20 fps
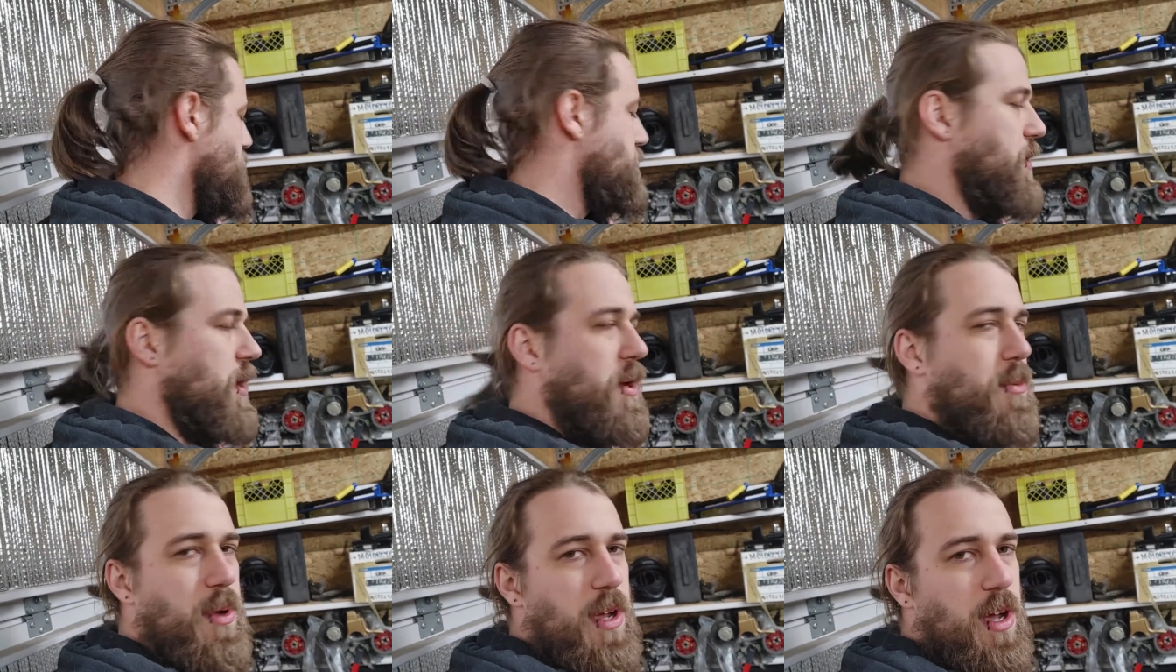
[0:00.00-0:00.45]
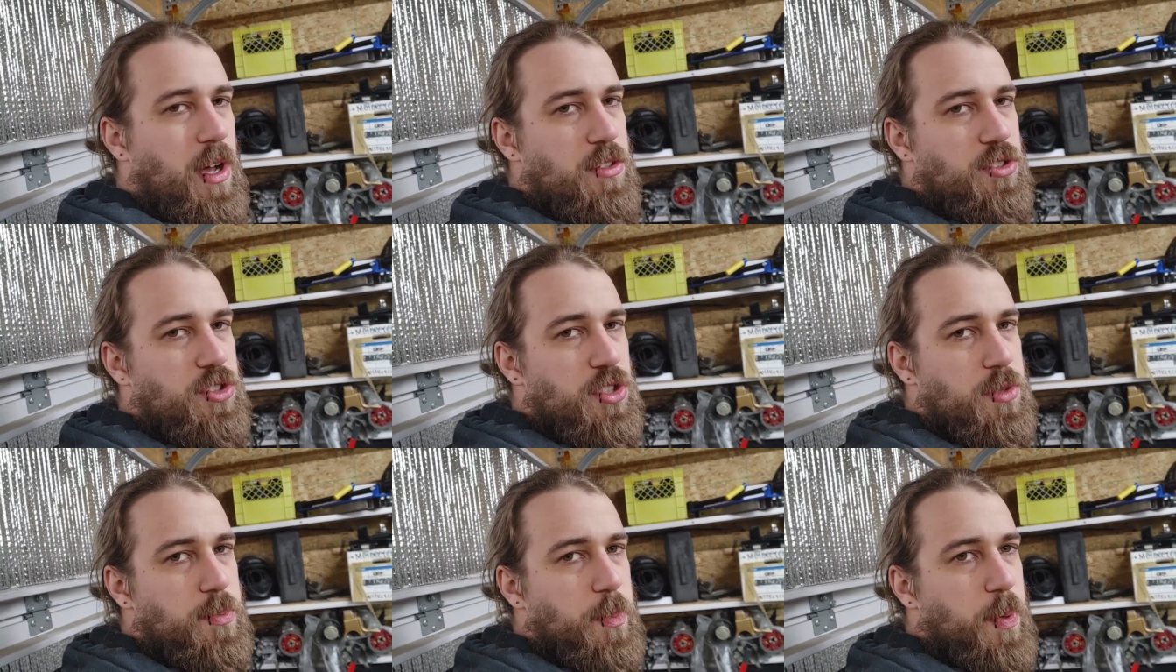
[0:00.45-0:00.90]
Maybe I'll
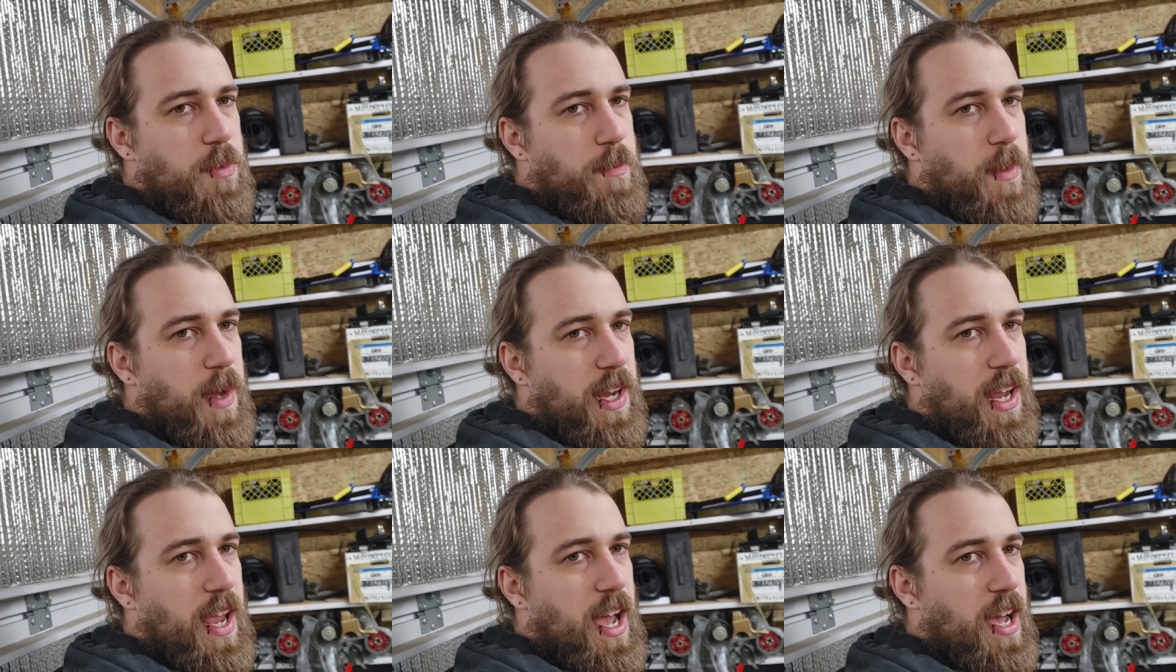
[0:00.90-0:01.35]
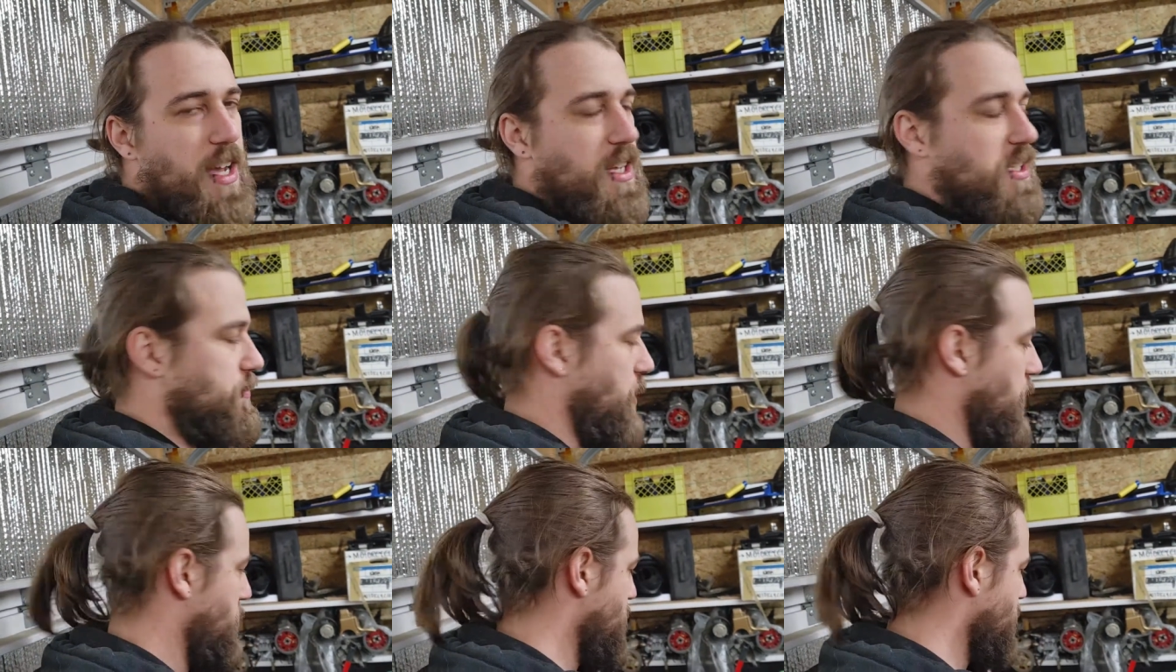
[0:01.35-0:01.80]
just put my
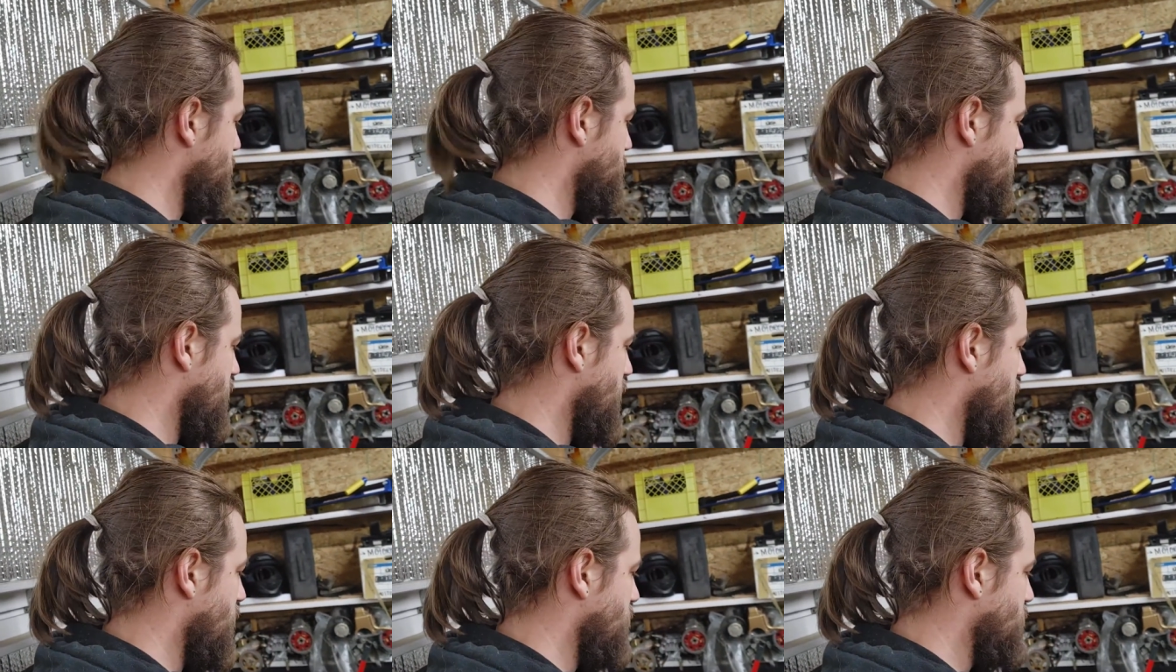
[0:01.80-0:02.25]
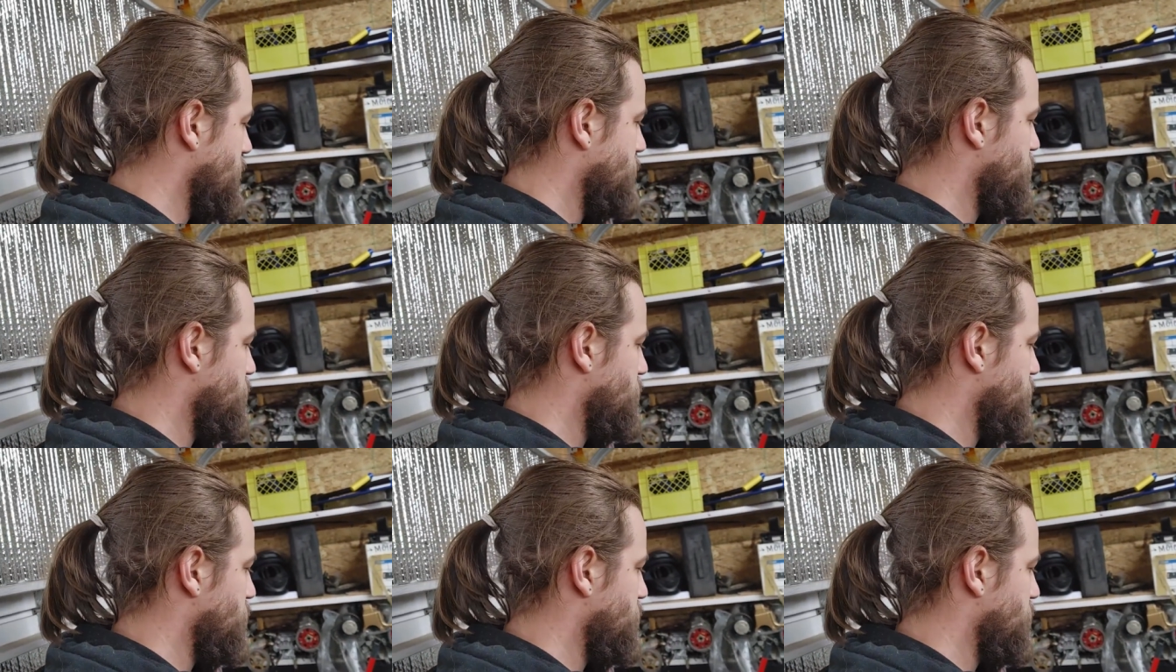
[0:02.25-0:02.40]
gas, my mixed gas